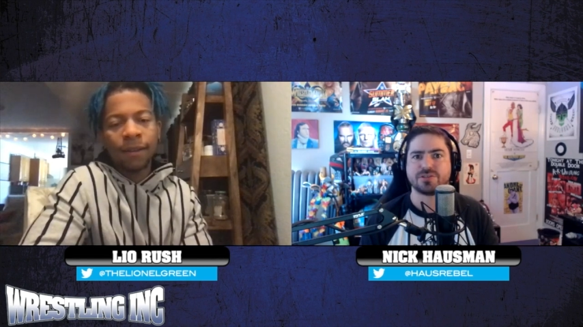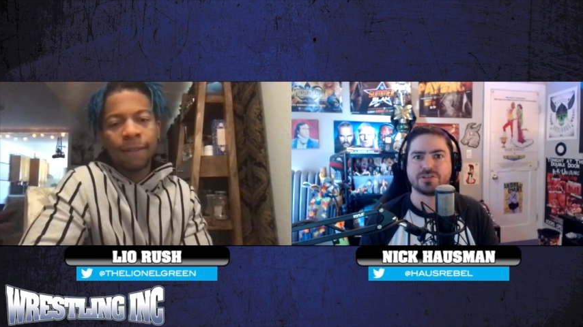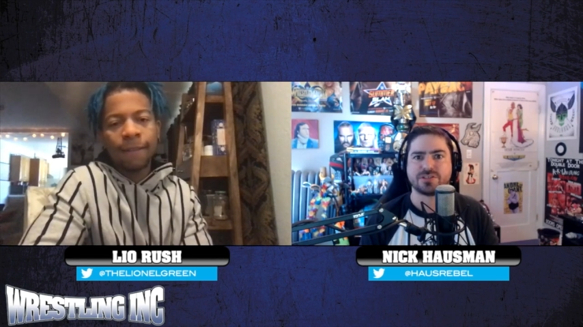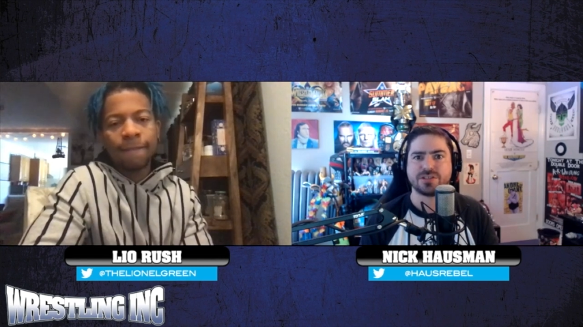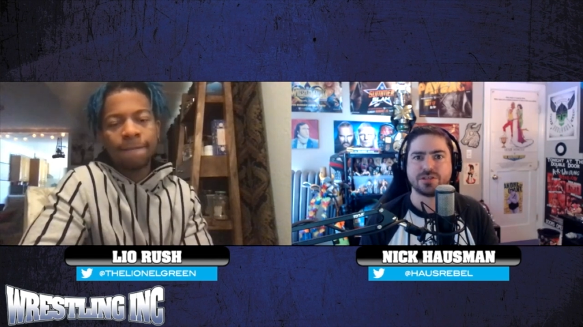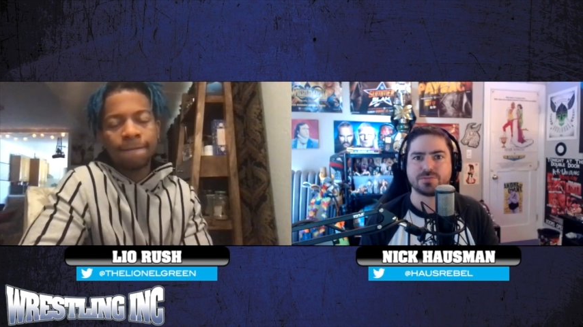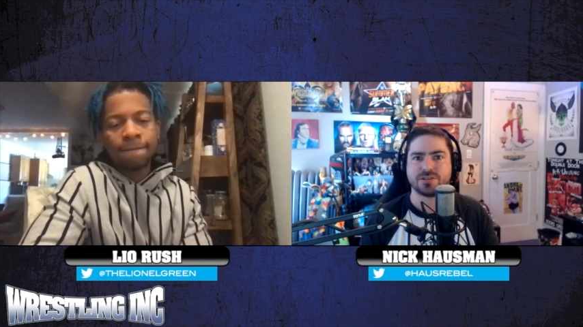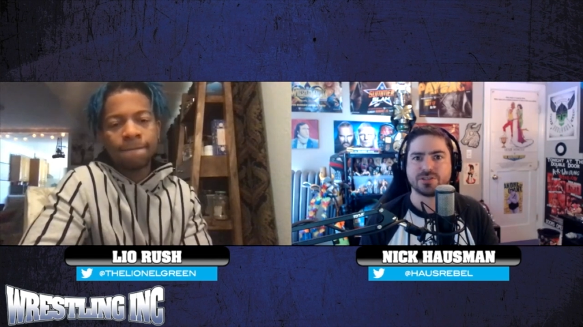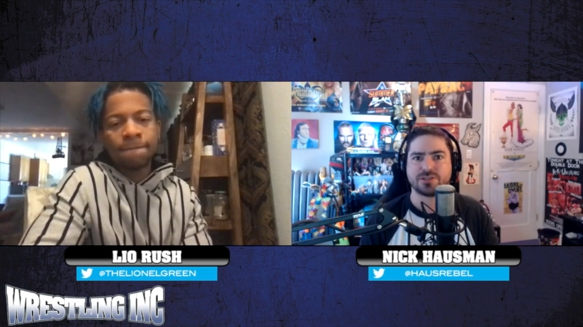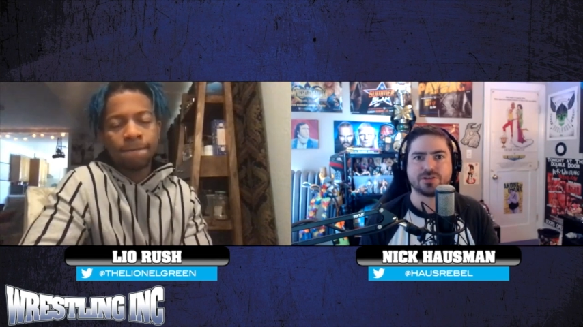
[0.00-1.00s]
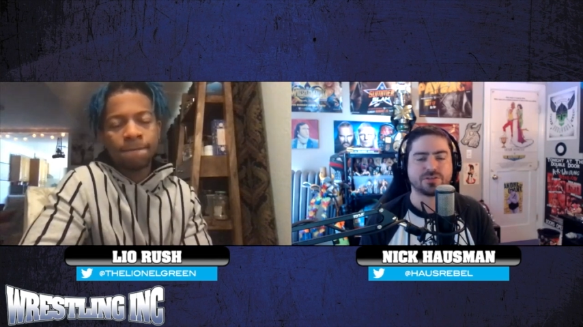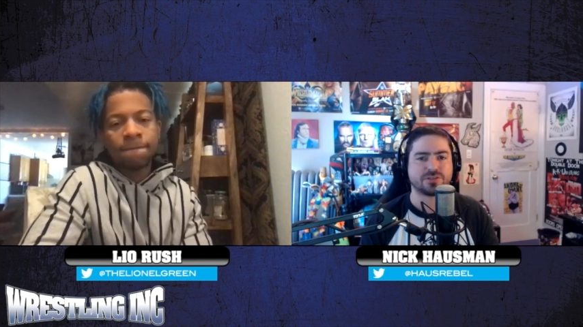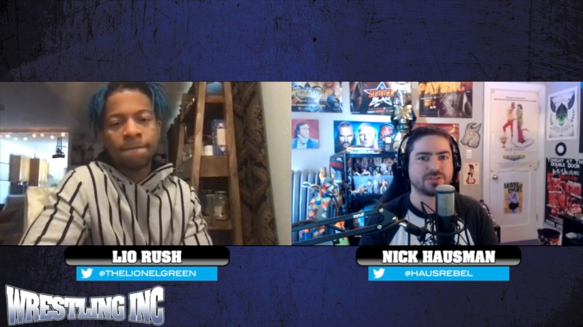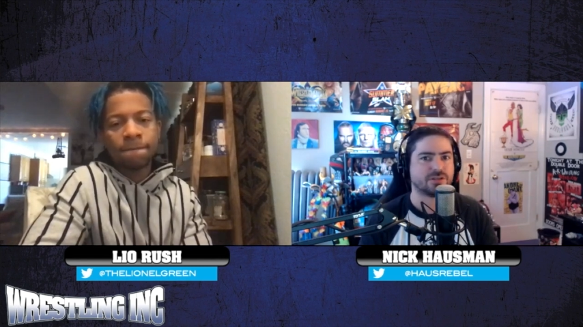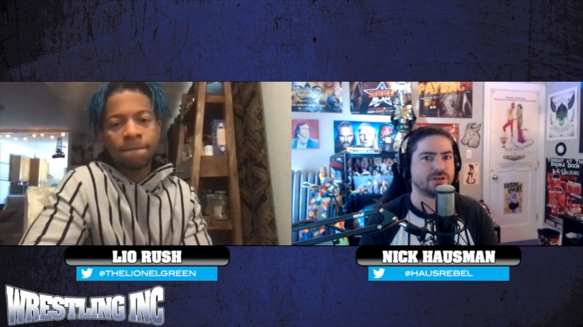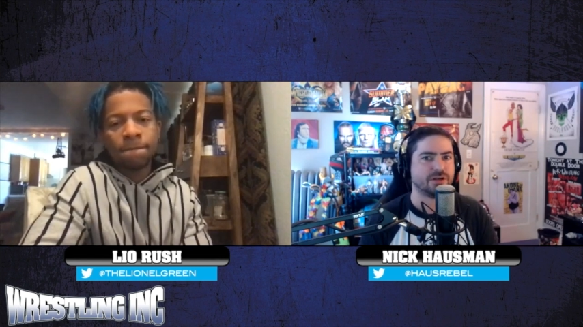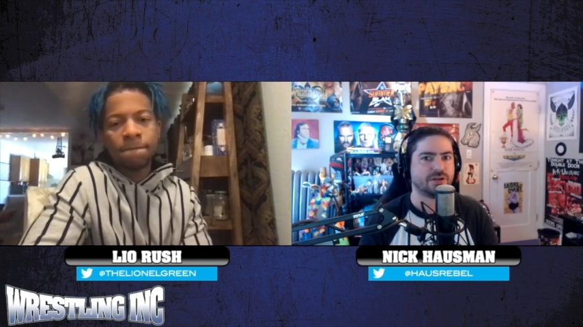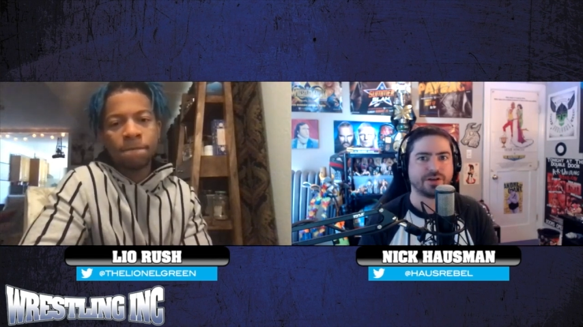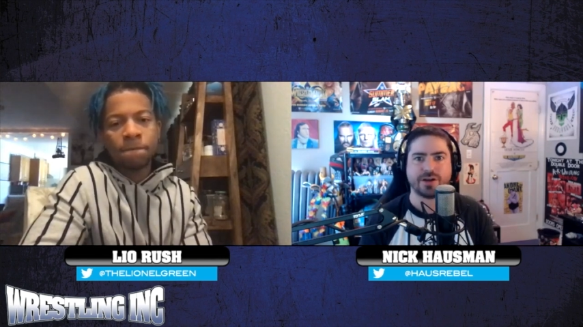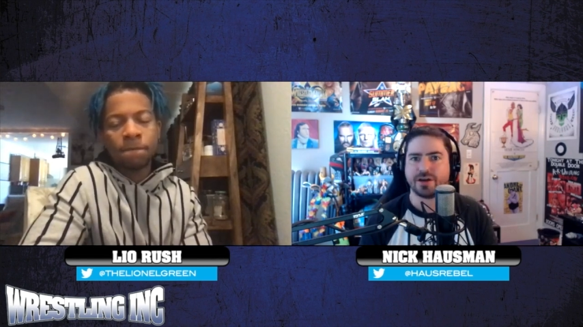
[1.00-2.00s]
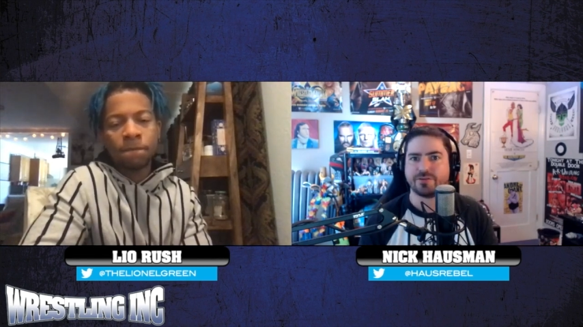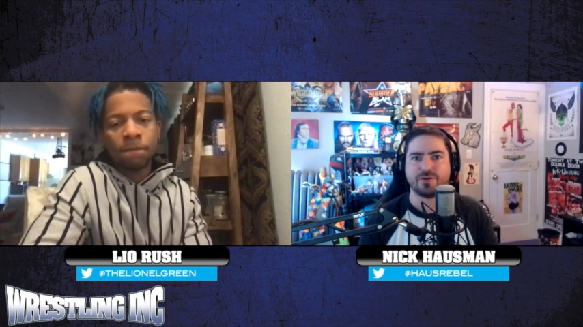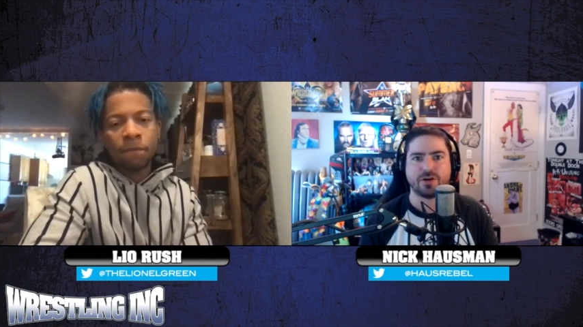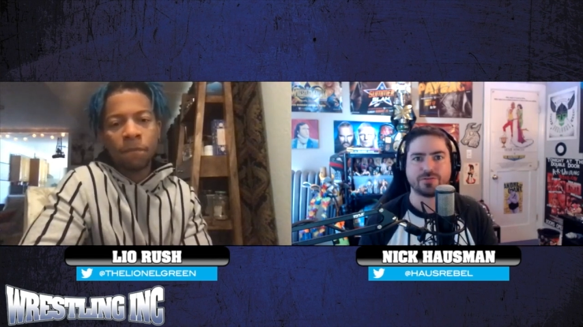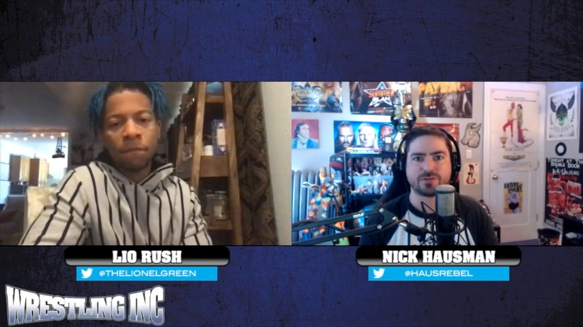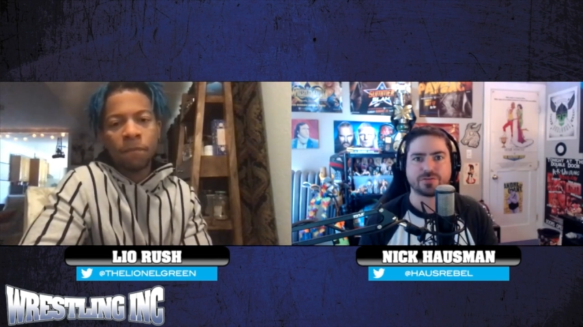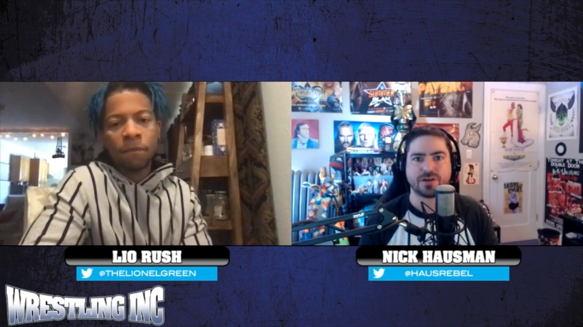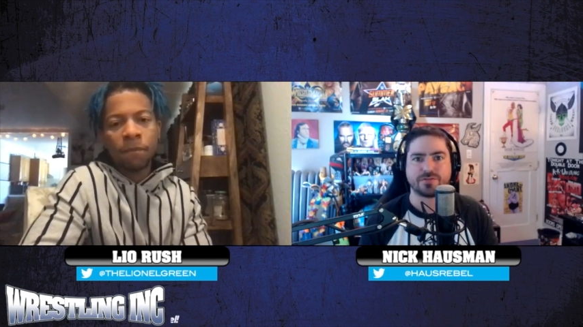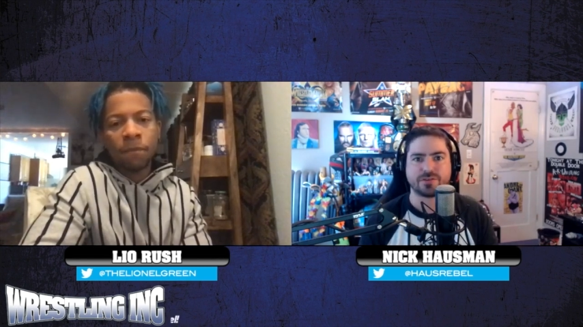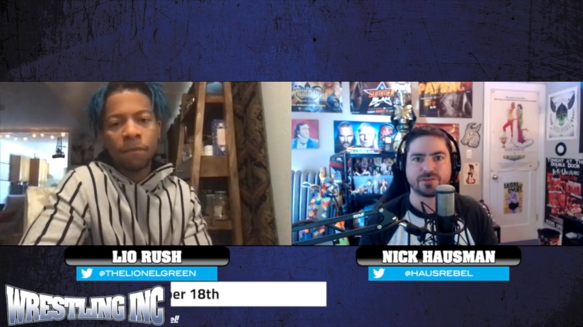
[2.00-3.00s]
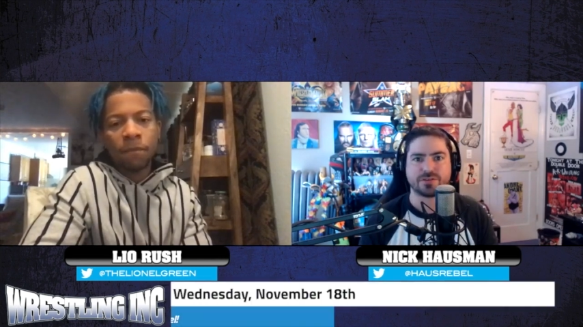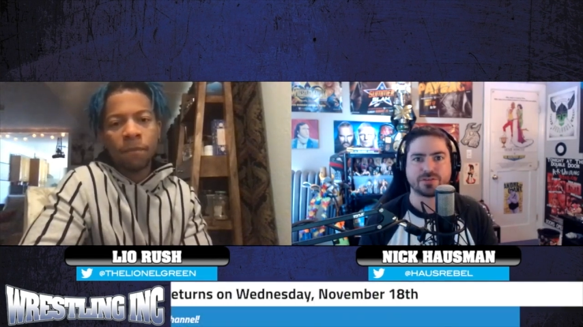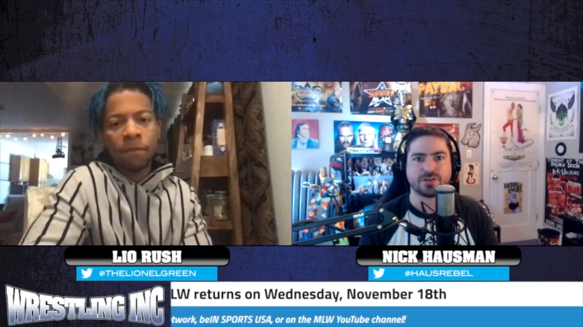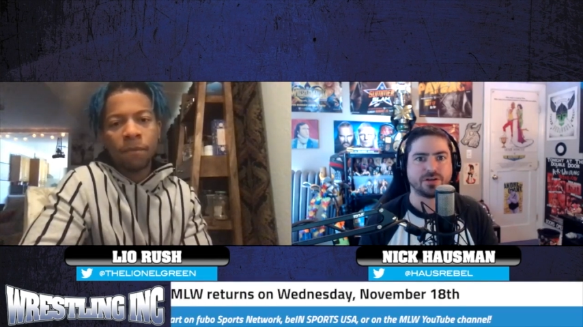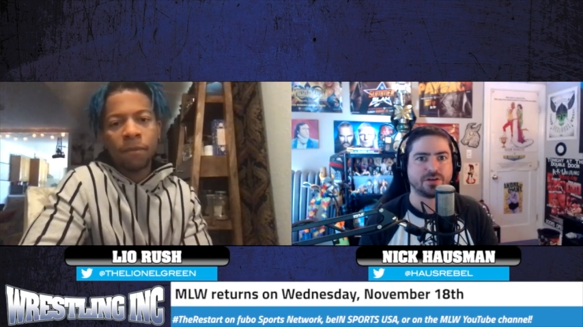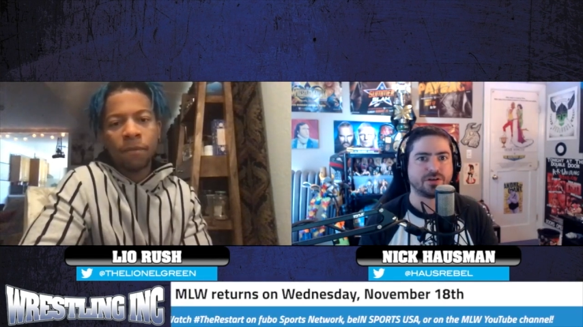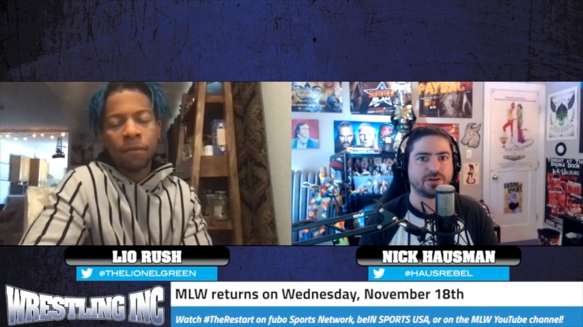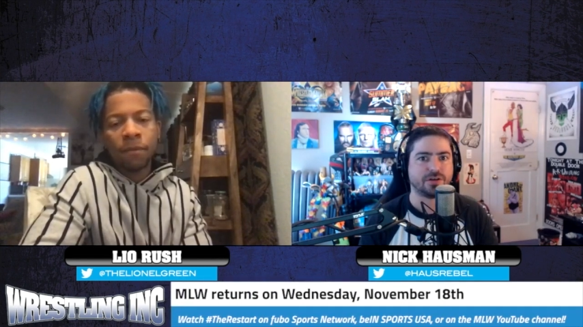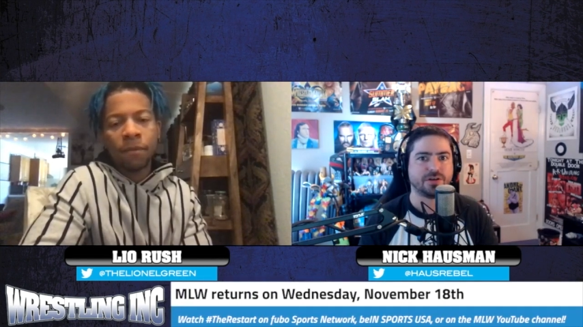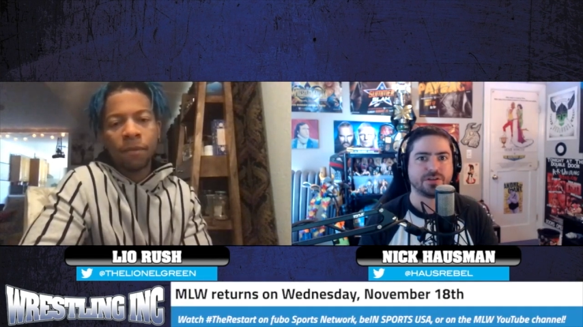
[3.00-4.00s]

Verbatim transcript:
Speaker 1: Series teams, and this year they're just not involved with Survivor Series at all.